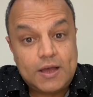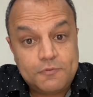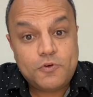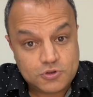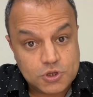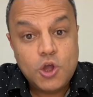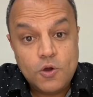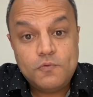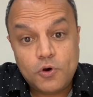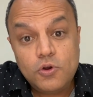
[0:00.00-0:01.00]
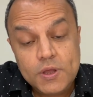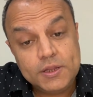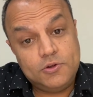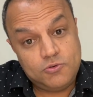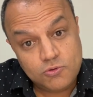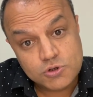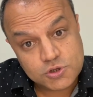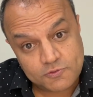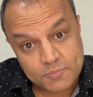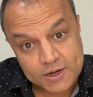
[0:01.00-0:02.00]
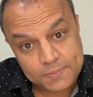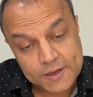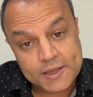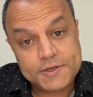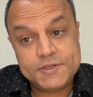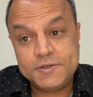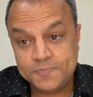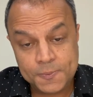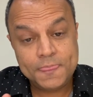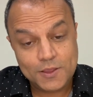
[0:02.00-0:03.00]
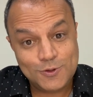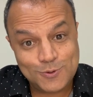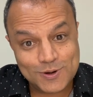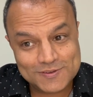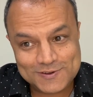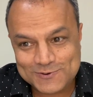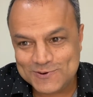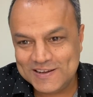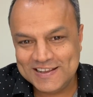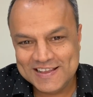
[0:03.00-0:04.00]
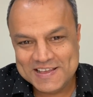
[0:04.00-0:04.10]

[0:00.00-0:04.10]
Of course, following the rules of multiplication. You know what is the rule?